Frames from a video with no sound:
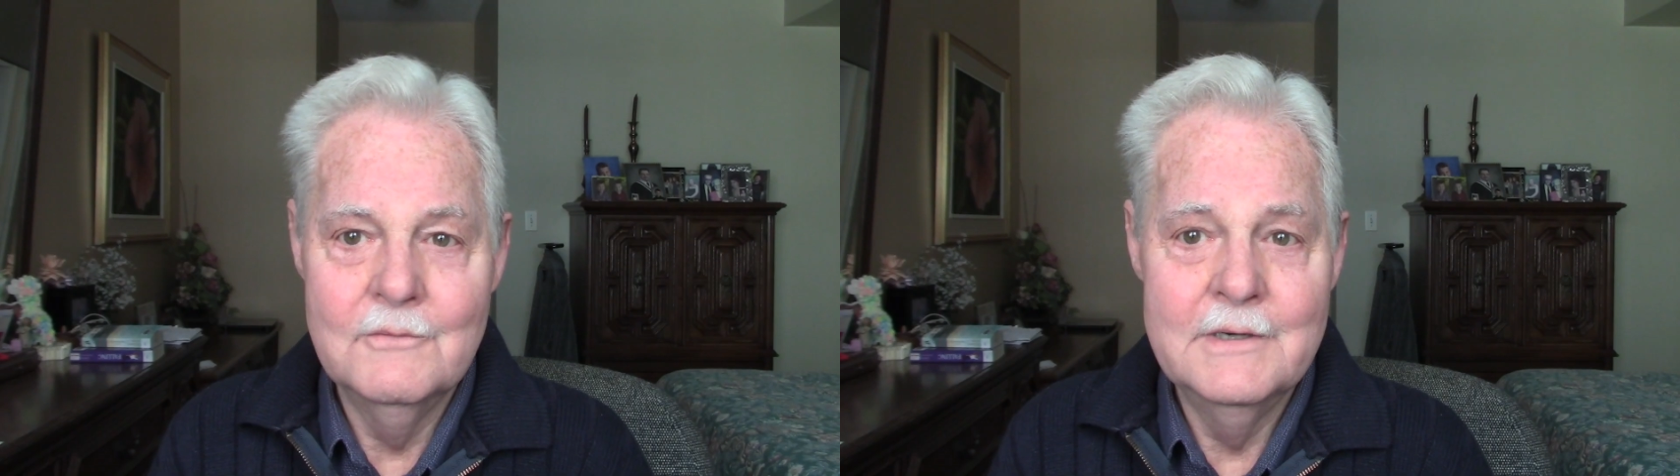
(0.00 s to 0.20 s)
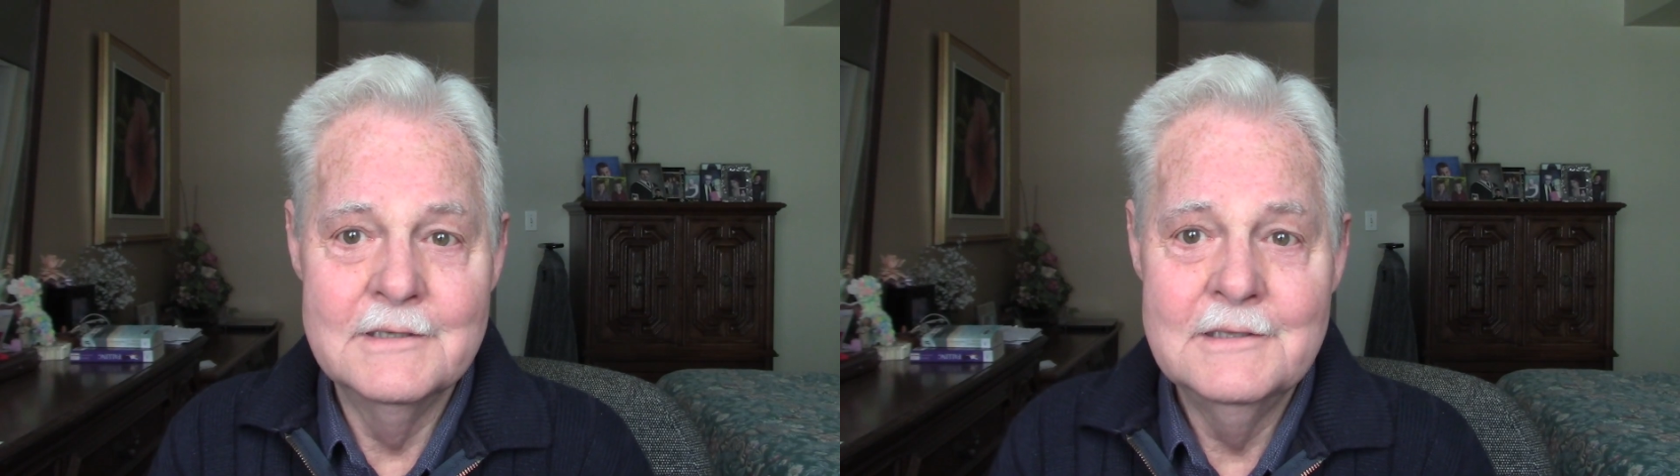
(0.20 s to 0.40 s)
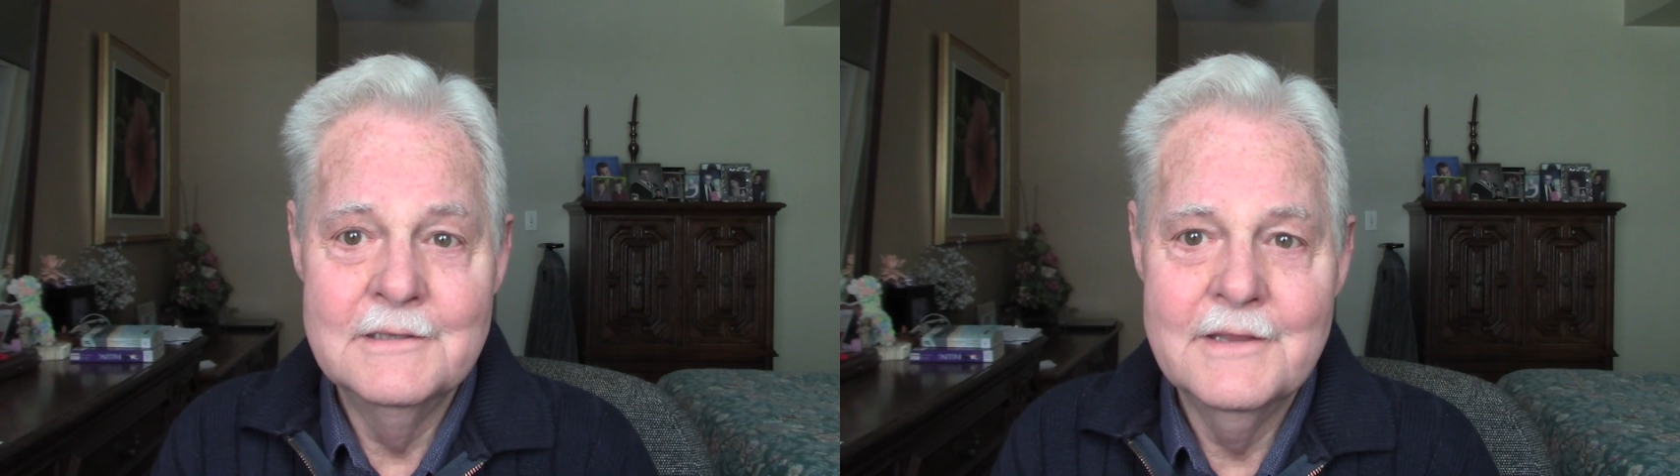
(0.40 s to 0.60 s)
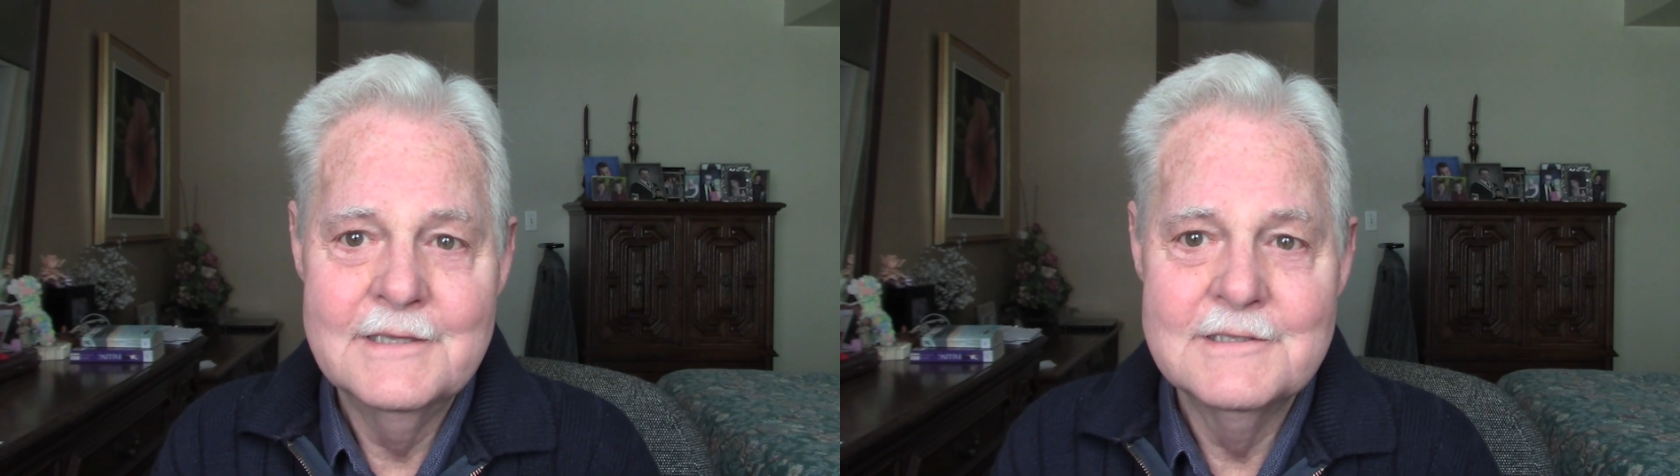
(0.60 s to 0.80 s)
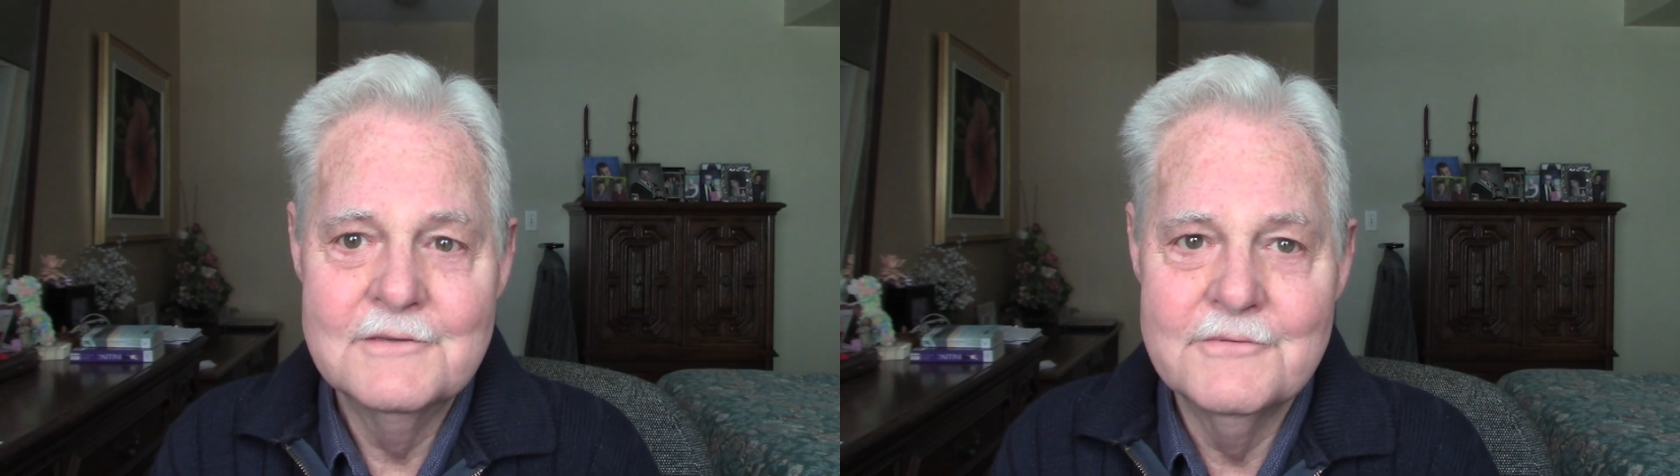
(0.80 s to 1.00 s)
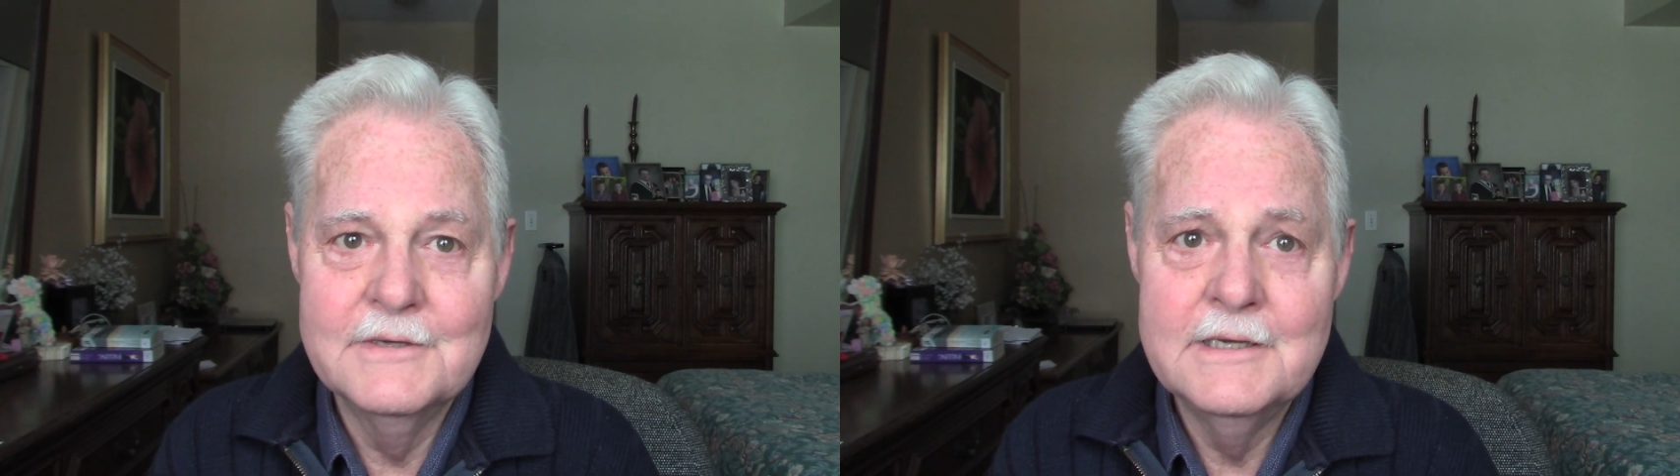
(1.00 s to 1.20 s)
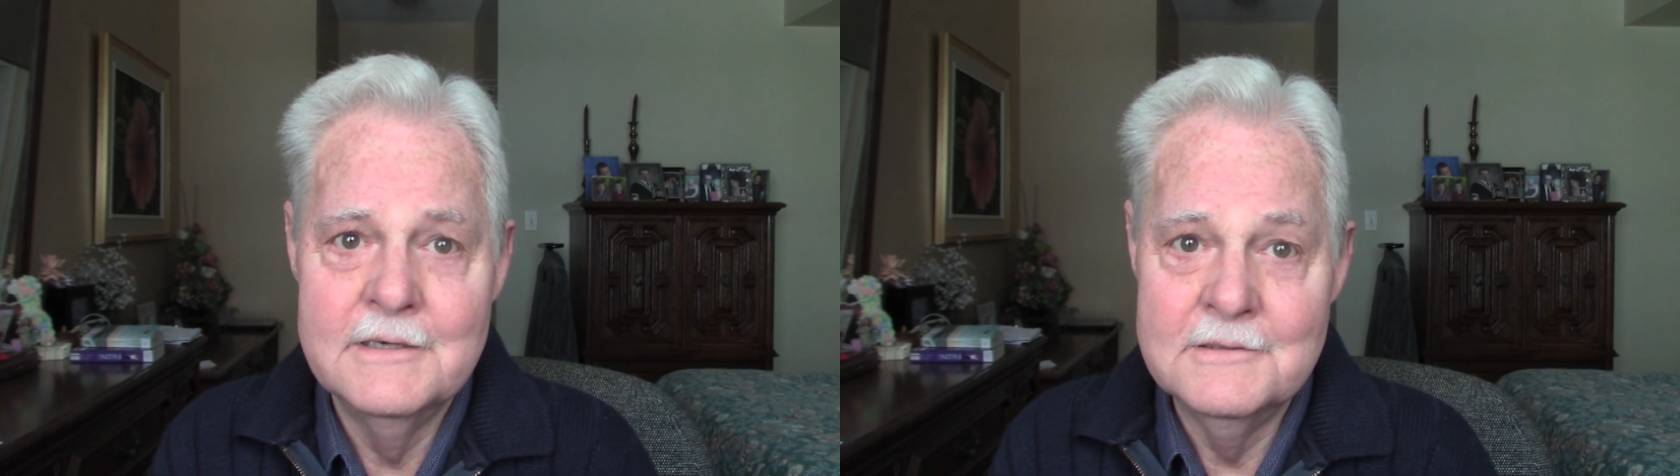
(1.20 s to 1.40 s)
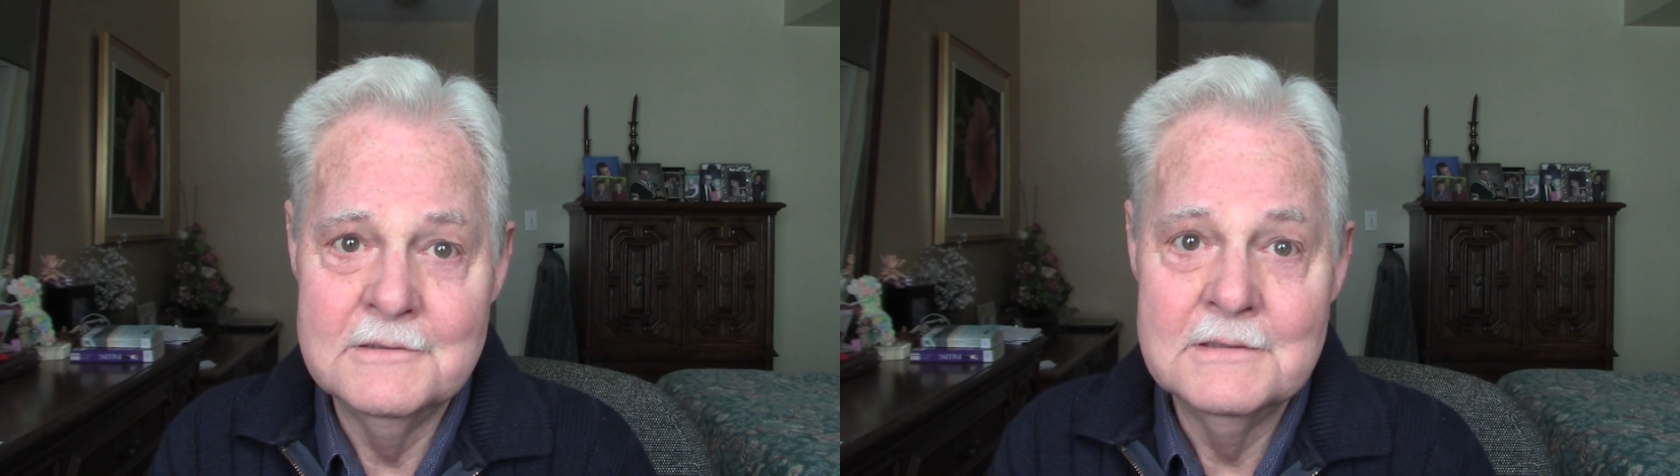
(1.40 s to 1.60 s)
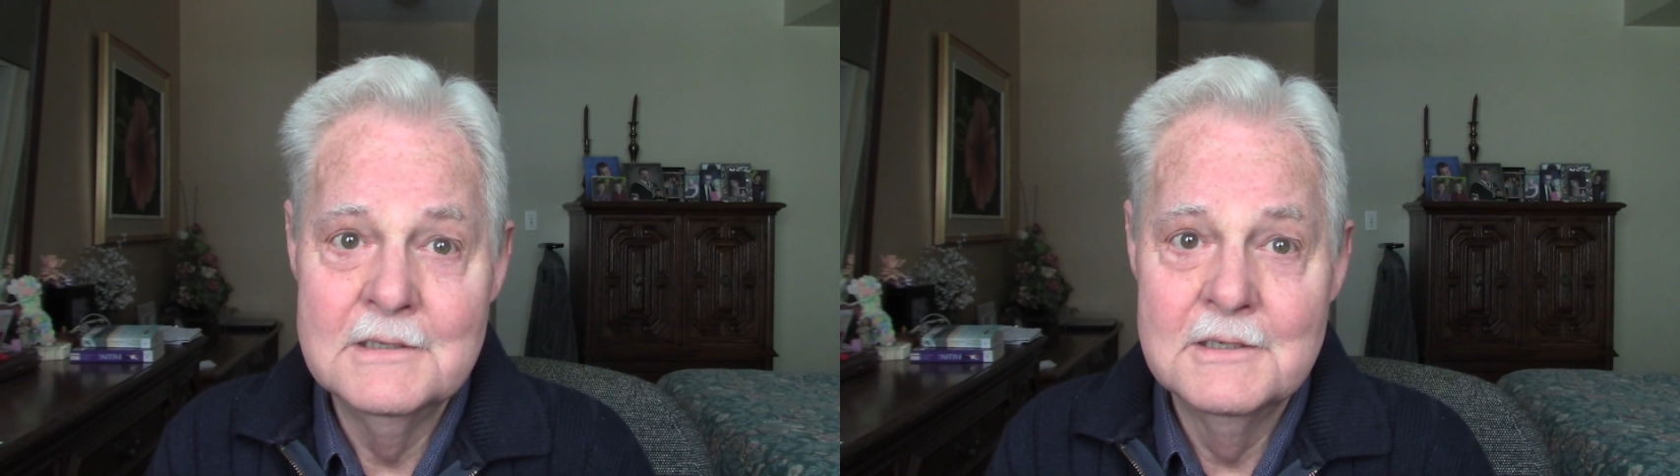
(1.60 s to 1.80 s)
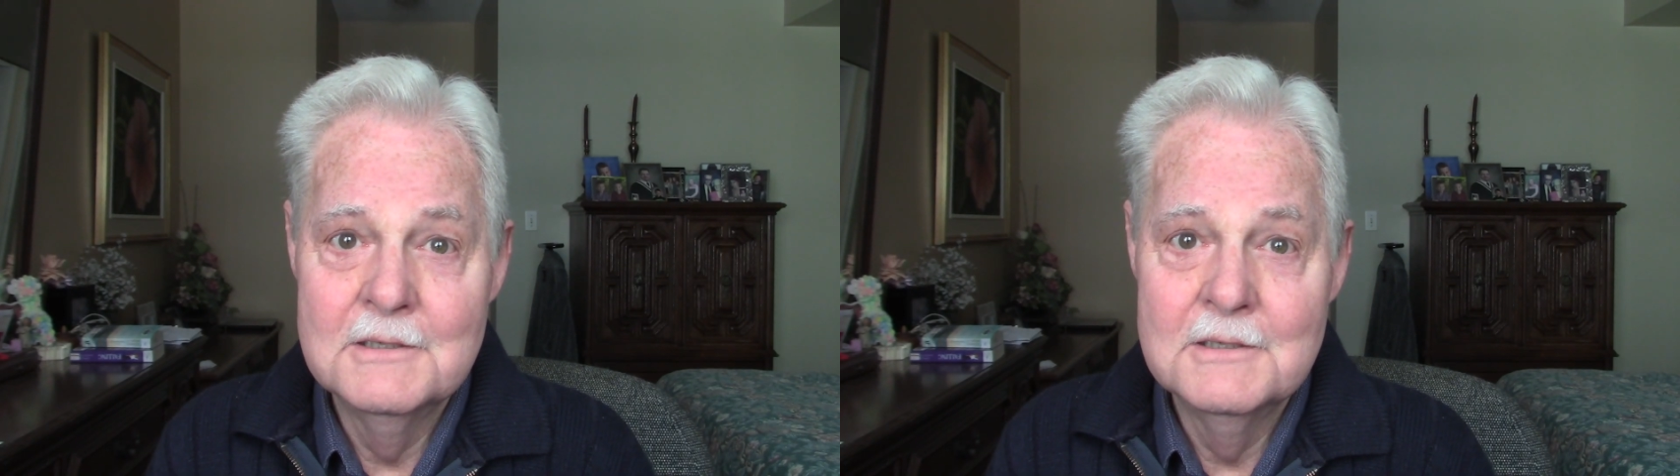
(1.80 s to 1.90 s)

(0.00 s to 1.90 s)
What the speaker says: Well, that's it for now.